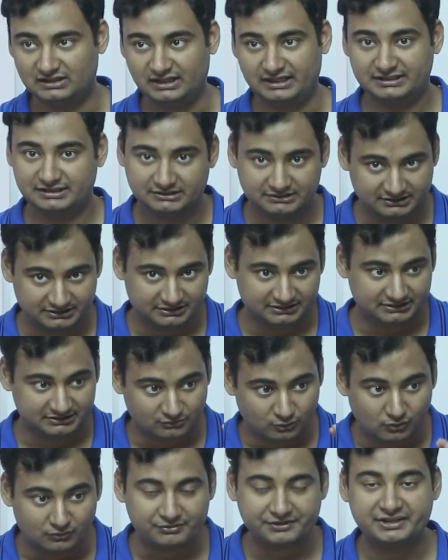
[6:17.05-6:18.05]
Like,
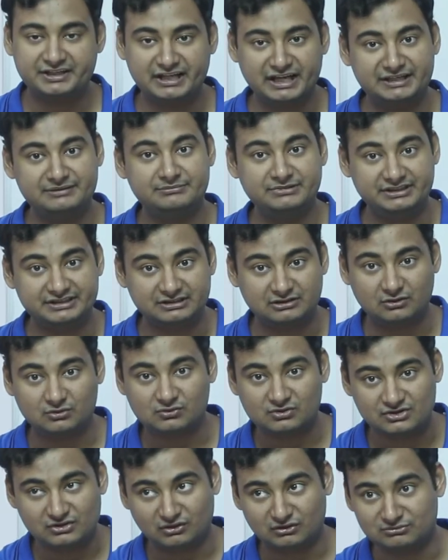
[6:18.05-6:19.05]
over time, it
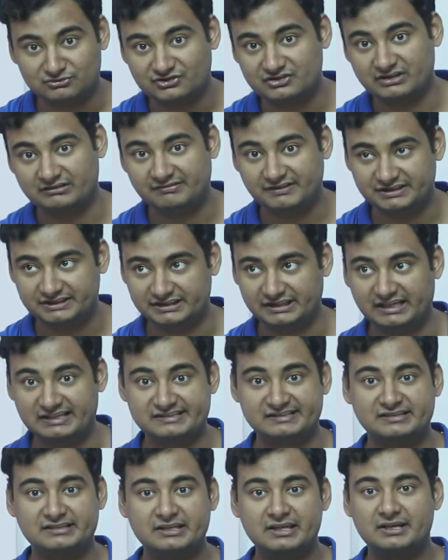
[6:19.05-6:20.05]
corrodes almost everything.
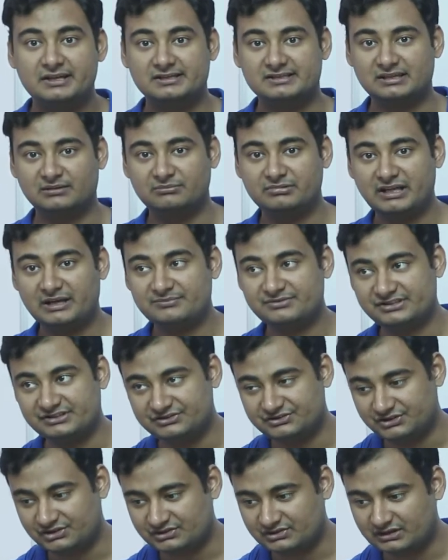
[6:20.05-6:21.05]
And sometimes
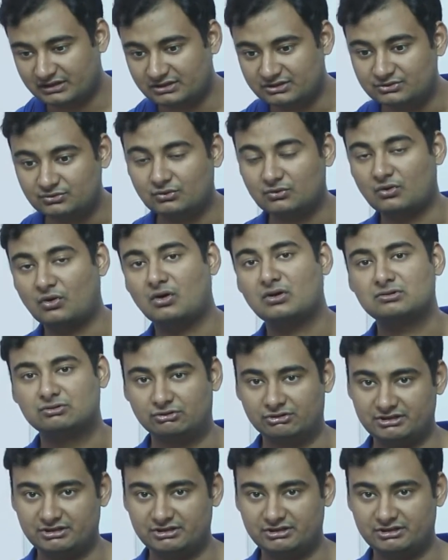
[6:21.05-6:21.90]
it's just going to do raw